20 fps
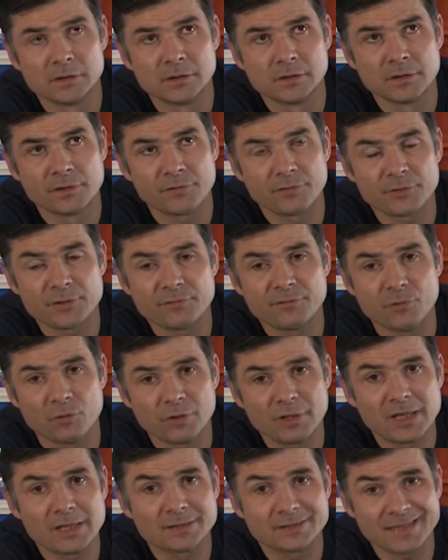three, four
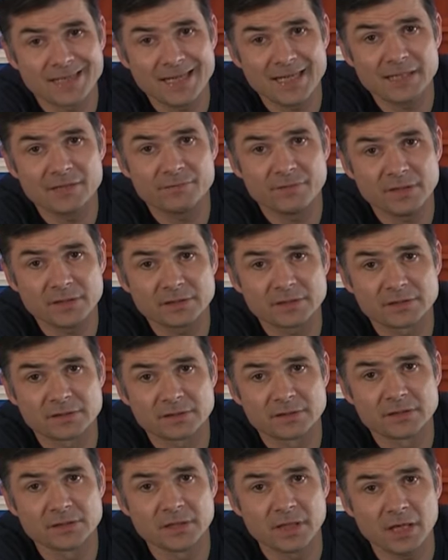hours ahead of us.
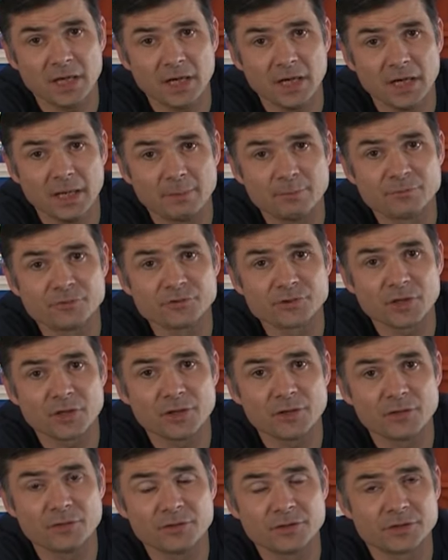
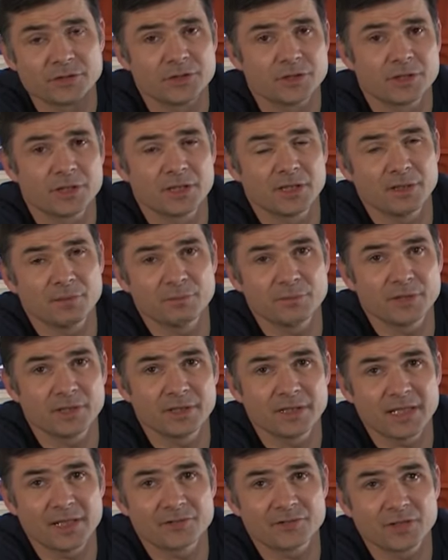So to Colombia,
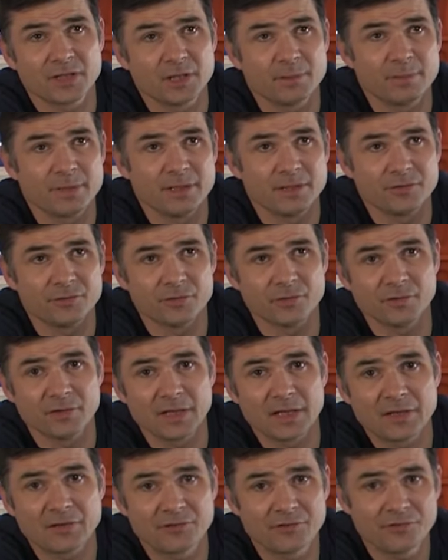that's going to be sort of
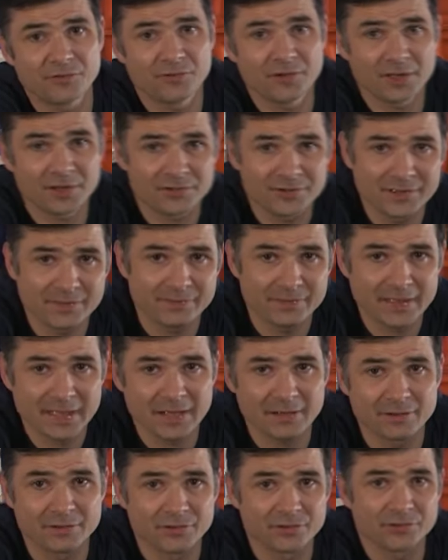like 6, 7 hours.